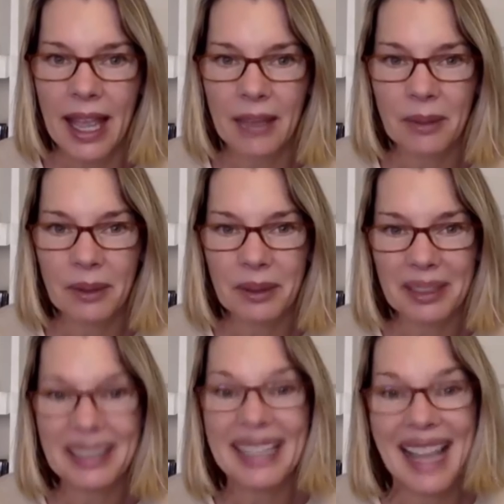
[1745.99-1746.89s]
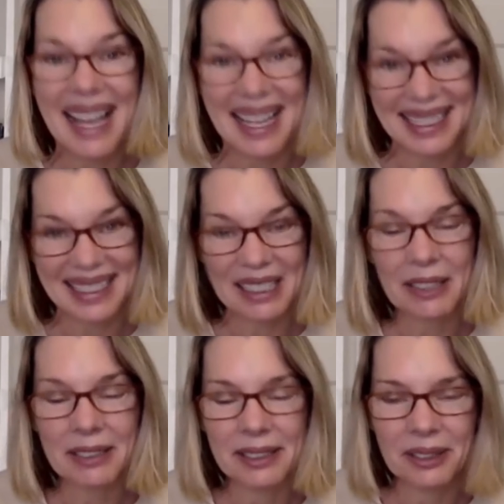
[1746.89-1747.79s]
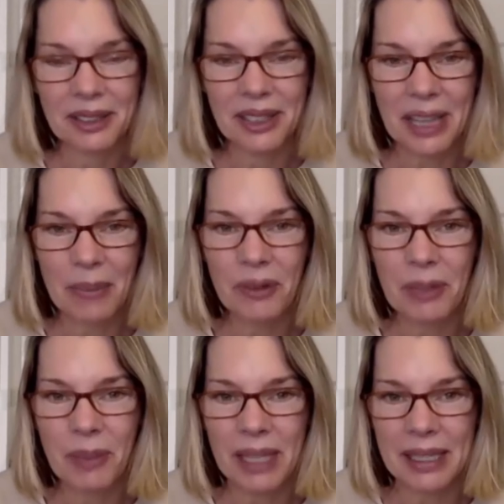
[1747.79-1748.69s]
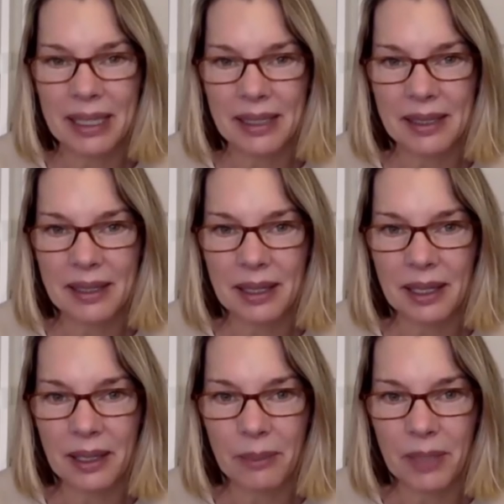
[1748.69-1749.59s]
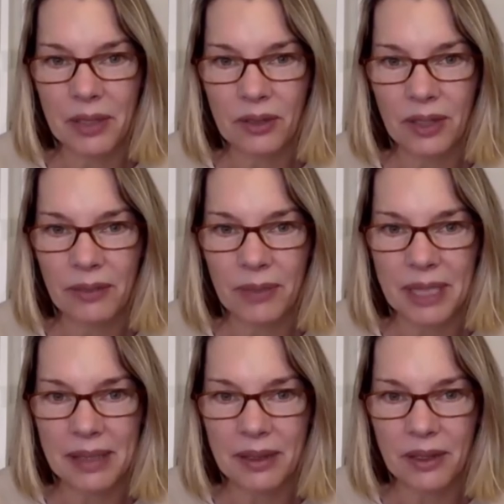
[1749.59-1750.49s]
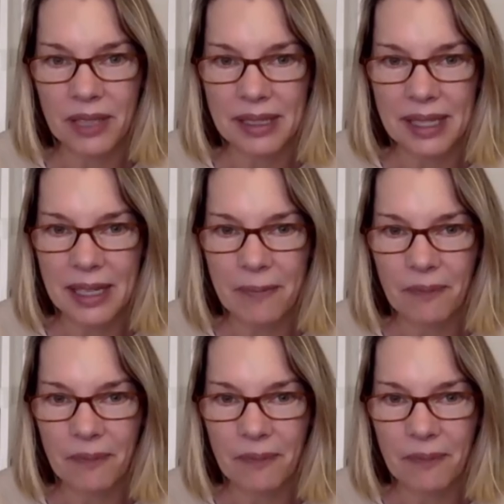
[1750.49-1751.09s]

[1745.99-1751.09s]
And so good. And Marie Benedict's The Mystery of Mrs. Christie.